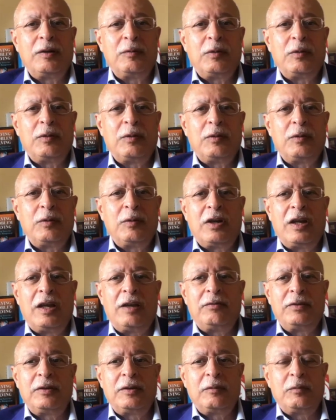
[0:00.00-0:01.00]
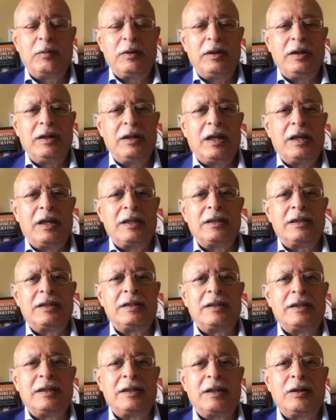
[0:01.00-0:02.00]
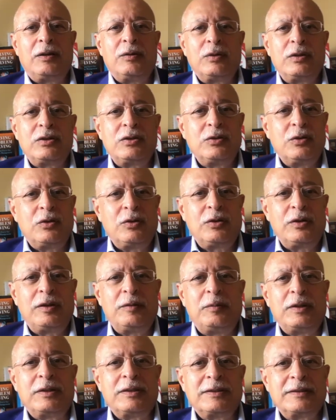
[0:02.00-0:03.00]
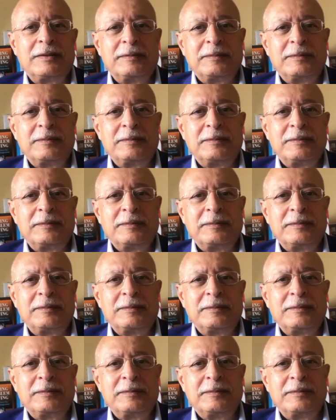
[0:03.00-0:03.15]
much for having me, and I wish you all the best.